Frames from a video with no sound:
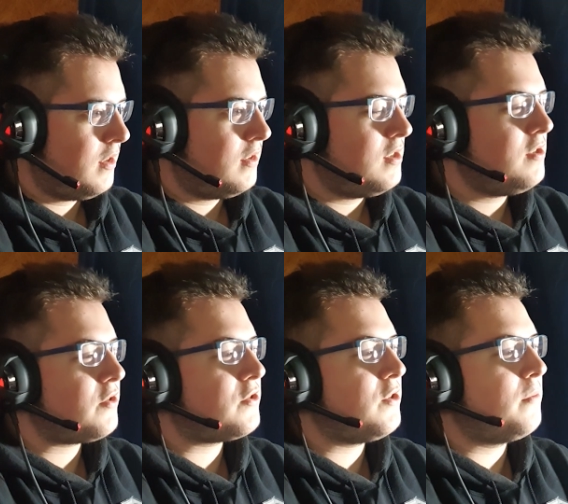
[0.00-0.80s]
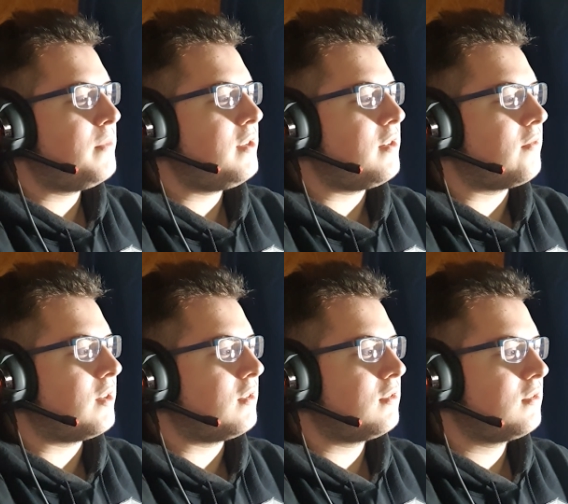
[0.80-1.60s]
This looks so
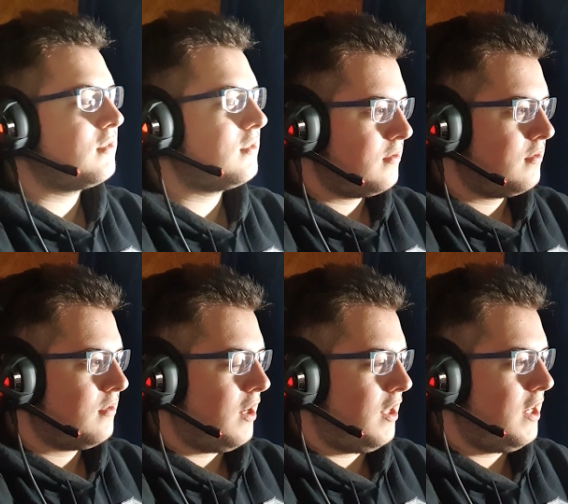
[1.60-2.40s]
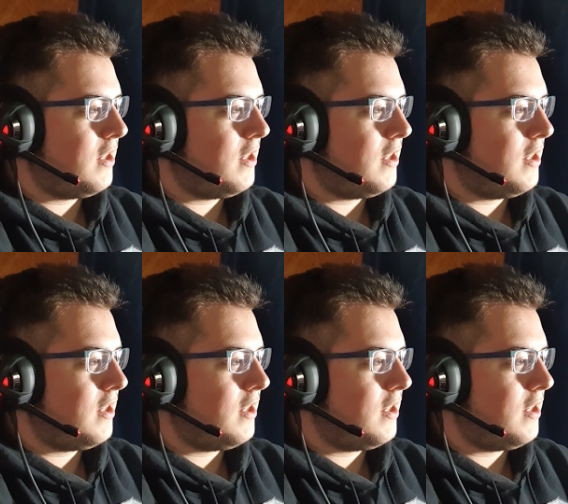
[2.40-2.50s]
medieval. I like